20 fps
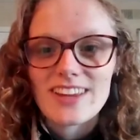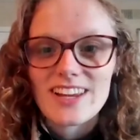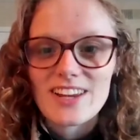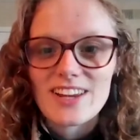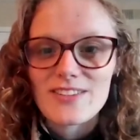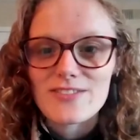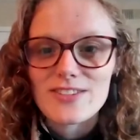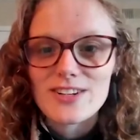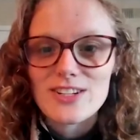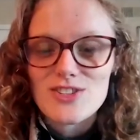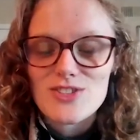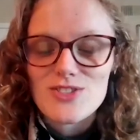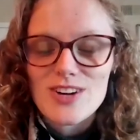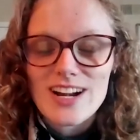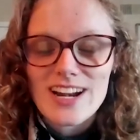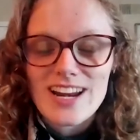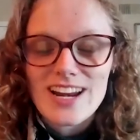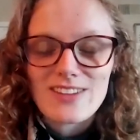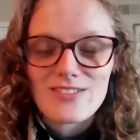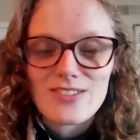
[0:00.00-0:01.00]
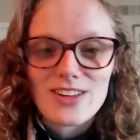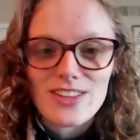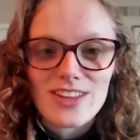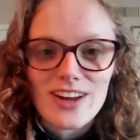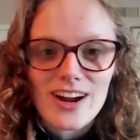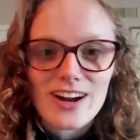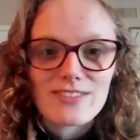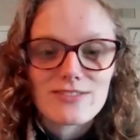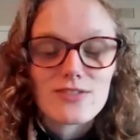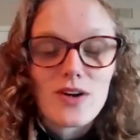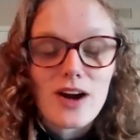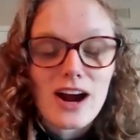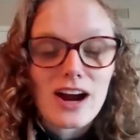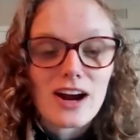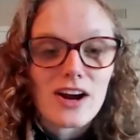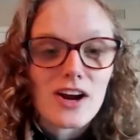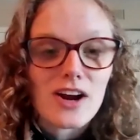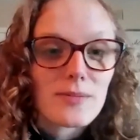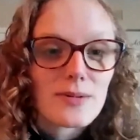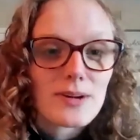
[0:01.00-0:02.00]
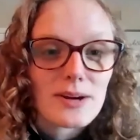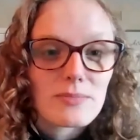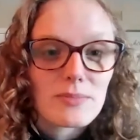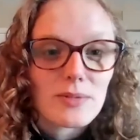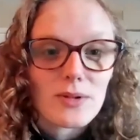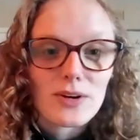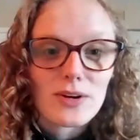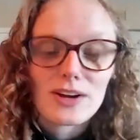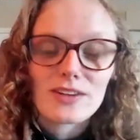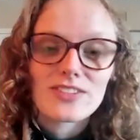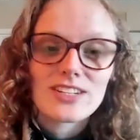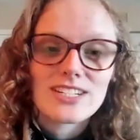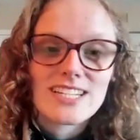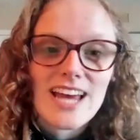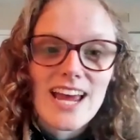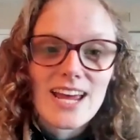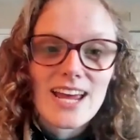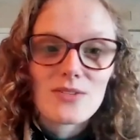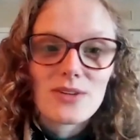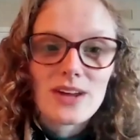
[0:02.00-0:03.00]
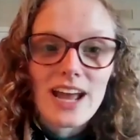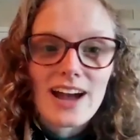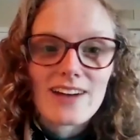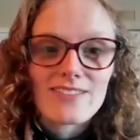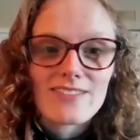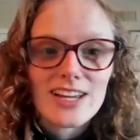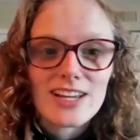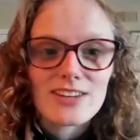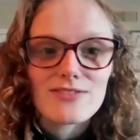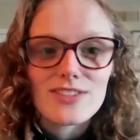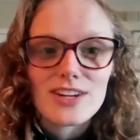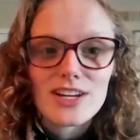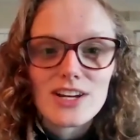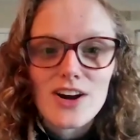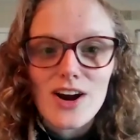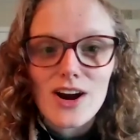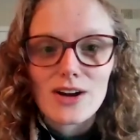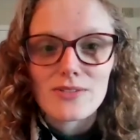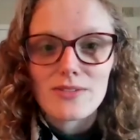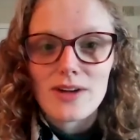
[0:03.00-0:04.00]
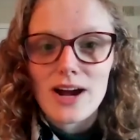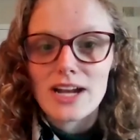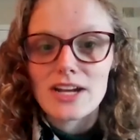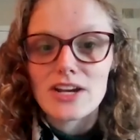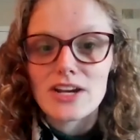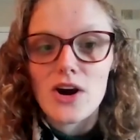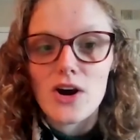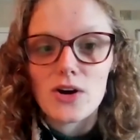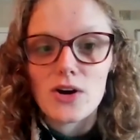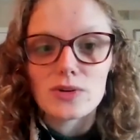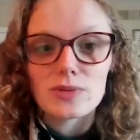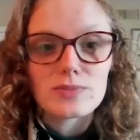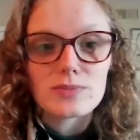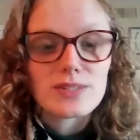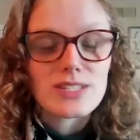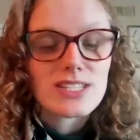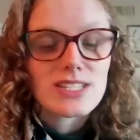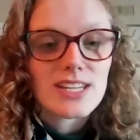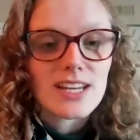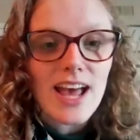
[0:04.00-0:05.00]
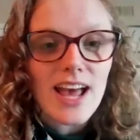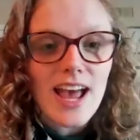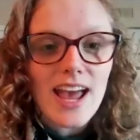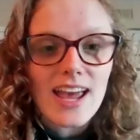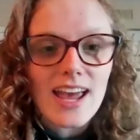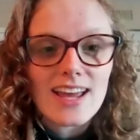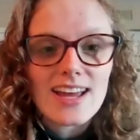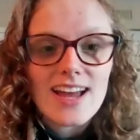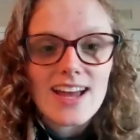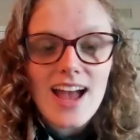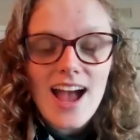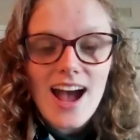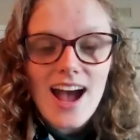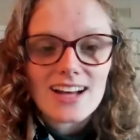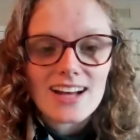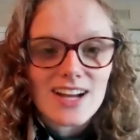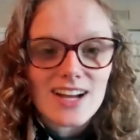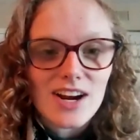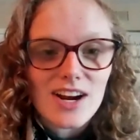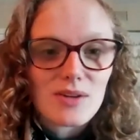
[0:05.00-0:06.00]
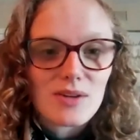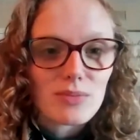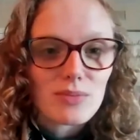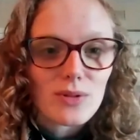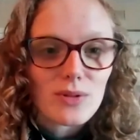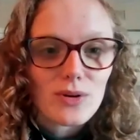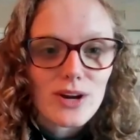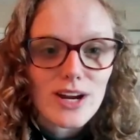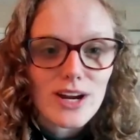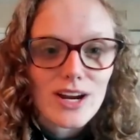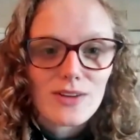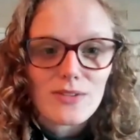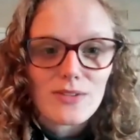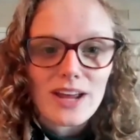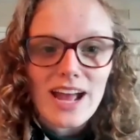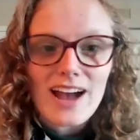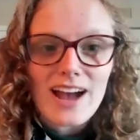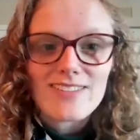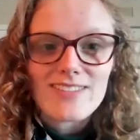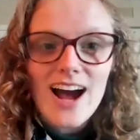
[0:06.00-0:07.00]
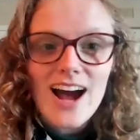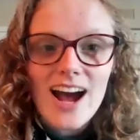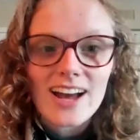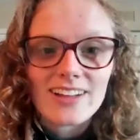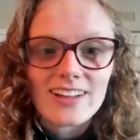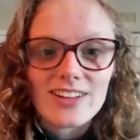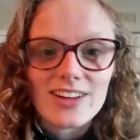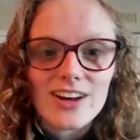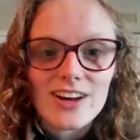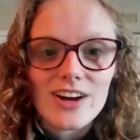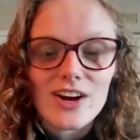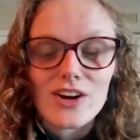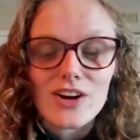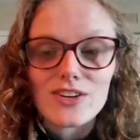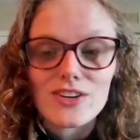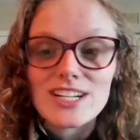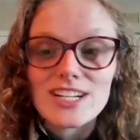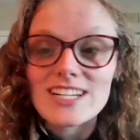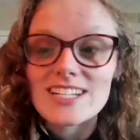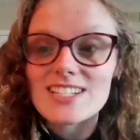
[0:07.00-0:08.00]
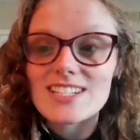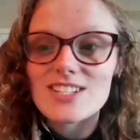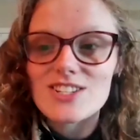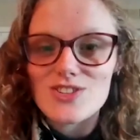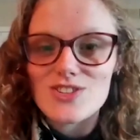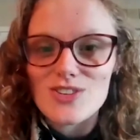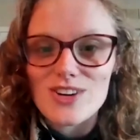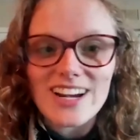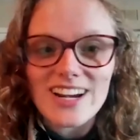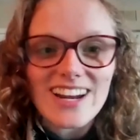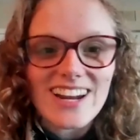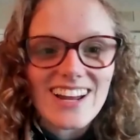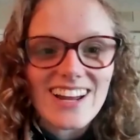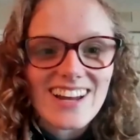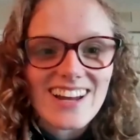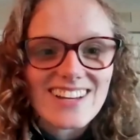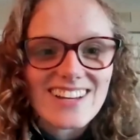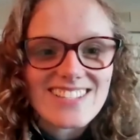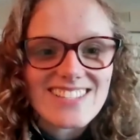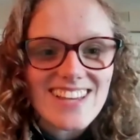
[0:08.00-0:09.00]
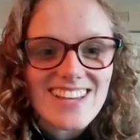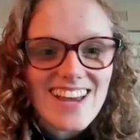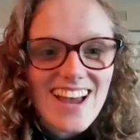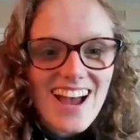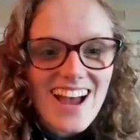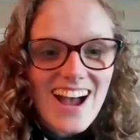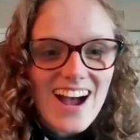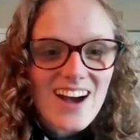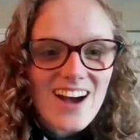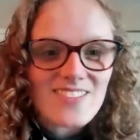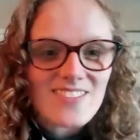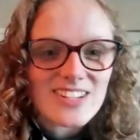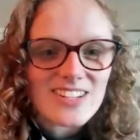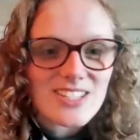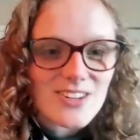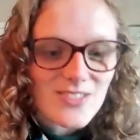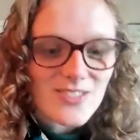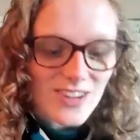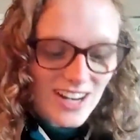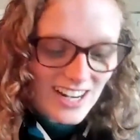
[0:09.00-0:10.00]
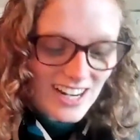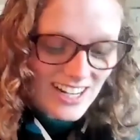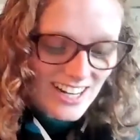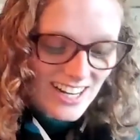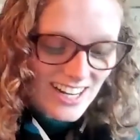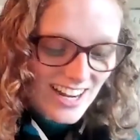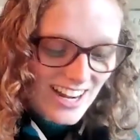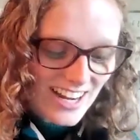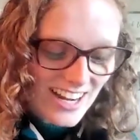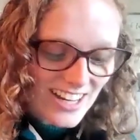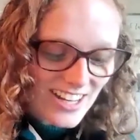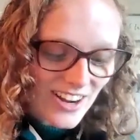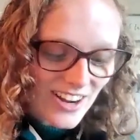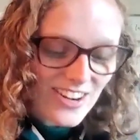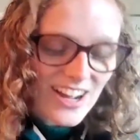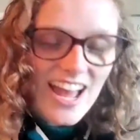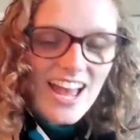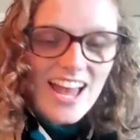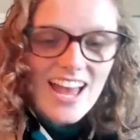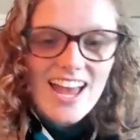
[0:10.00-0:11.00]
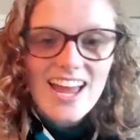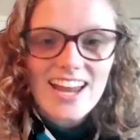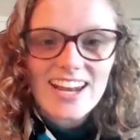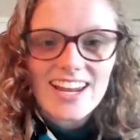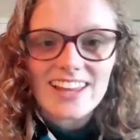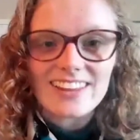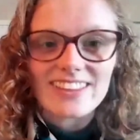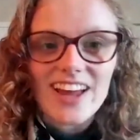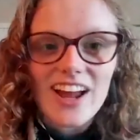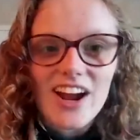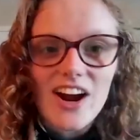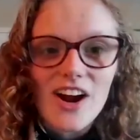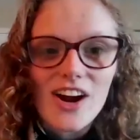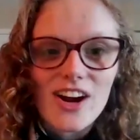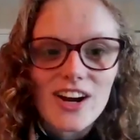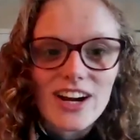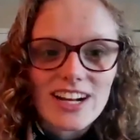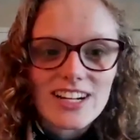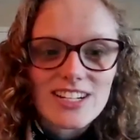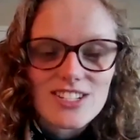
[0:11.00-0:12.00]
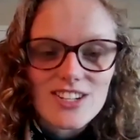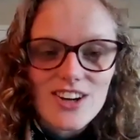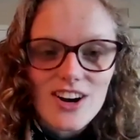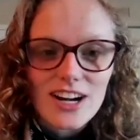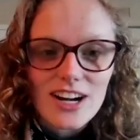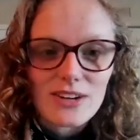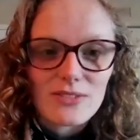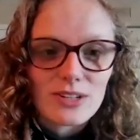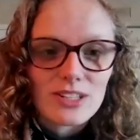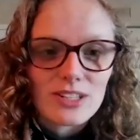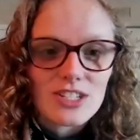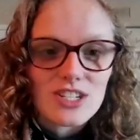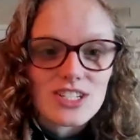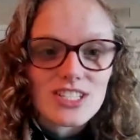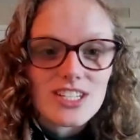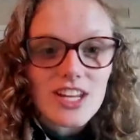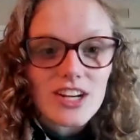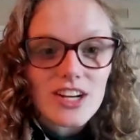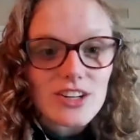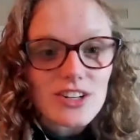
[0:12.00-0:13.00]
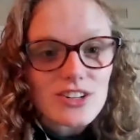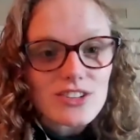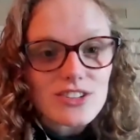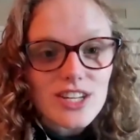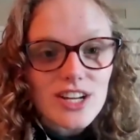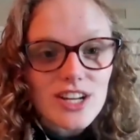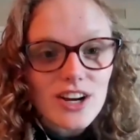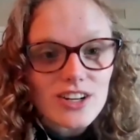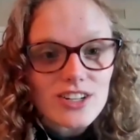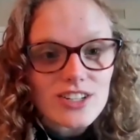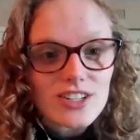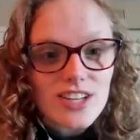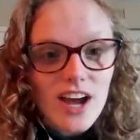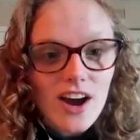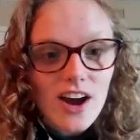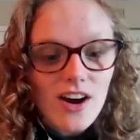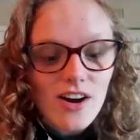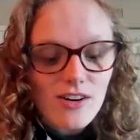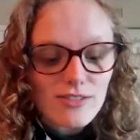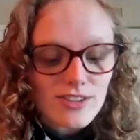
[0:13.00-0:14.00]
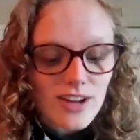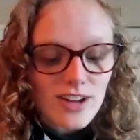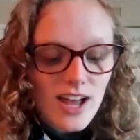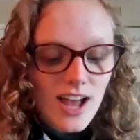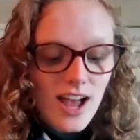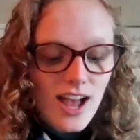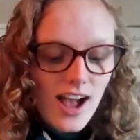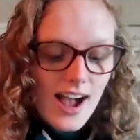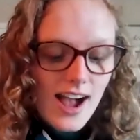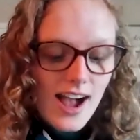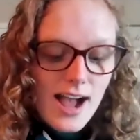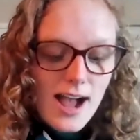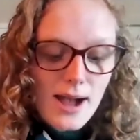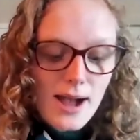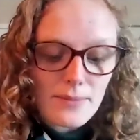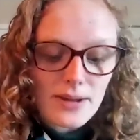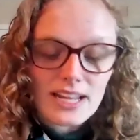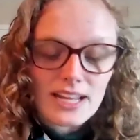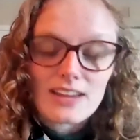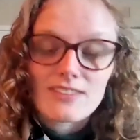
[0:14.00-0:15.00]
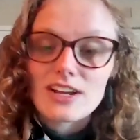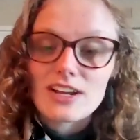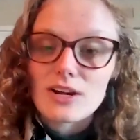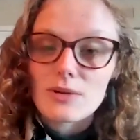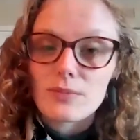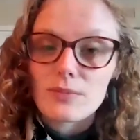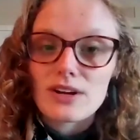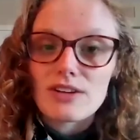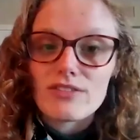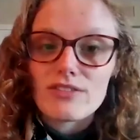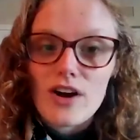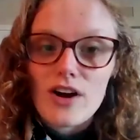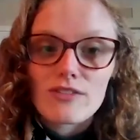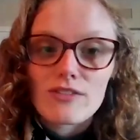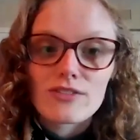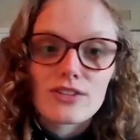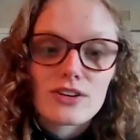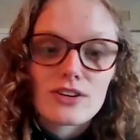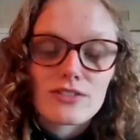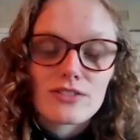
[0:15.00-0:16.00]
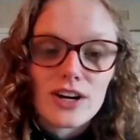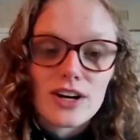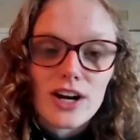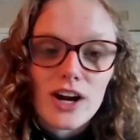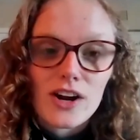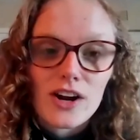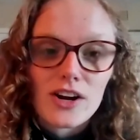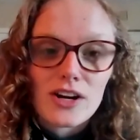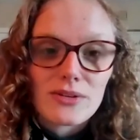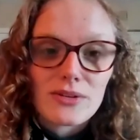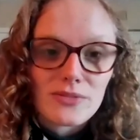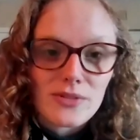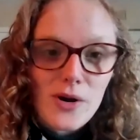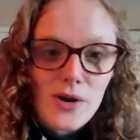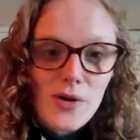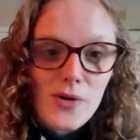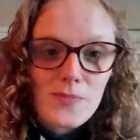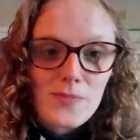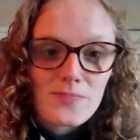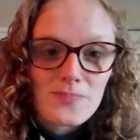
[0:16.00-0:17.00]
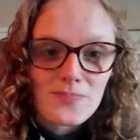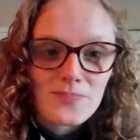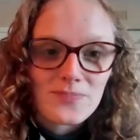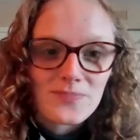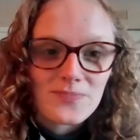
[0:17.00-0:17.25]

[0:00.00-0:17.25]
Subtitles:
Thank you for joining for our Herbert Employer of the Day. We have NVR Homes today as our employer, and we have Hyla Hurwitz joining us. And so we're going to go ahead and let her get started with just introducing herself and giving a brief overview of her current role.